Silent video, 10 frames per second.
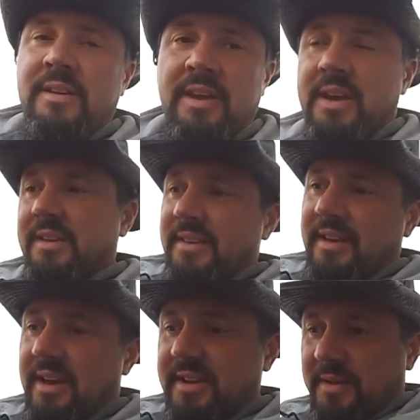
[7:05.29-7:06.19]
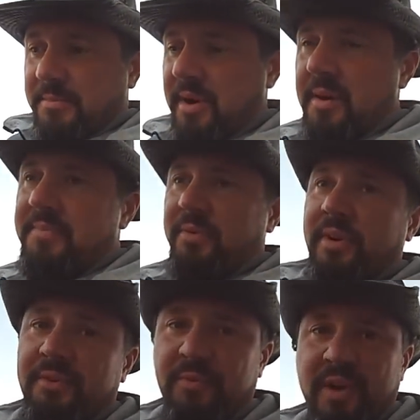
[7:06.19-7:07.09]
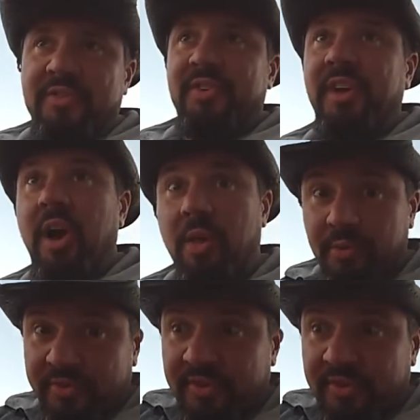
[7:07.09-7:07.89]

Okay guys, I got it, it popped. Well, I was watching the other